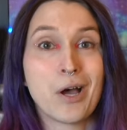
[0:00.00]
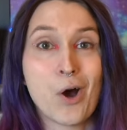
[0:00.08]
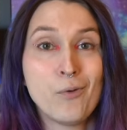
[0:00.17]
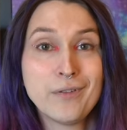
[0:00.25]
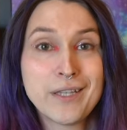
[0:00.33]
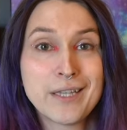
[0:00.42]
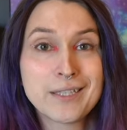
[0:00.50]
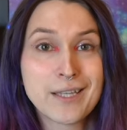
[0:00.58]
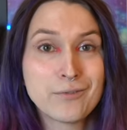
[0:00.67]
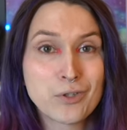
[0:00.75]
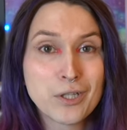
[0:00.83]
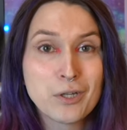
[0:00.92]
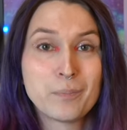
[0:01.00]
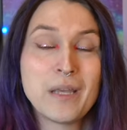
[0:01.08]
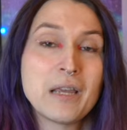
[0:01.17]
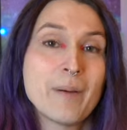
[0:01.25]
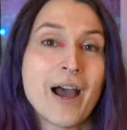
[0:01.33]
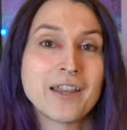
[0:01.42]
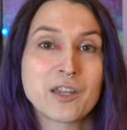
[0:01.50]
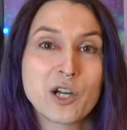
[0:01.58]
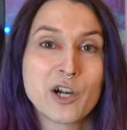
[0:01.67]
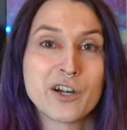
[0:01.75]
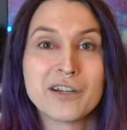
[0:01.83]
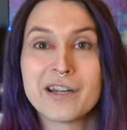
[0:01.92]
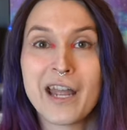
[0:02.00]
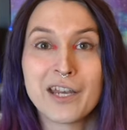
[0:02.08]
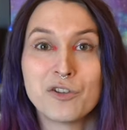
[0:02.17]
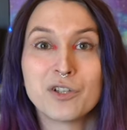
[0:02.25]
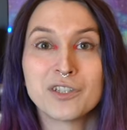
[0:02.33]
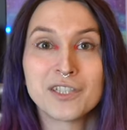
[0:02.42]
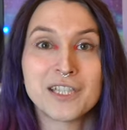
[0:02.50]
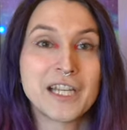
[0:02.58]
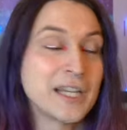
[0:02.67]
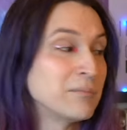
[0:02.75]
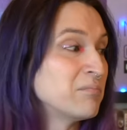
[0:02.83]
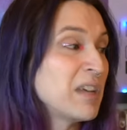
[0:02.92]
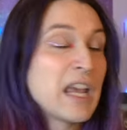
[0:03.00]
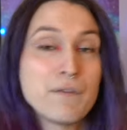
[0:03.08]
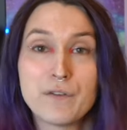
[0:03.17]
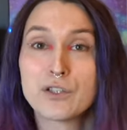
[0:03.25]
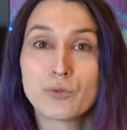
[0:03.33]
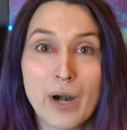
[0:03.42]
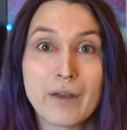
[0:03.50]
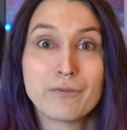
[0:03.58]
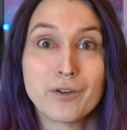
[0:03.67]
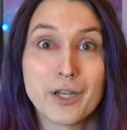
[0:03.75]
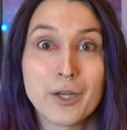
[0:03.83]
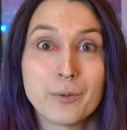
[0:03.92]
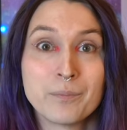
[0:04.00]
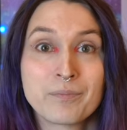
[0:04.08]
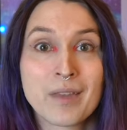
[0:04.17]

hopefully this gives you a little peek behind the curtain and you can see if it's right for you.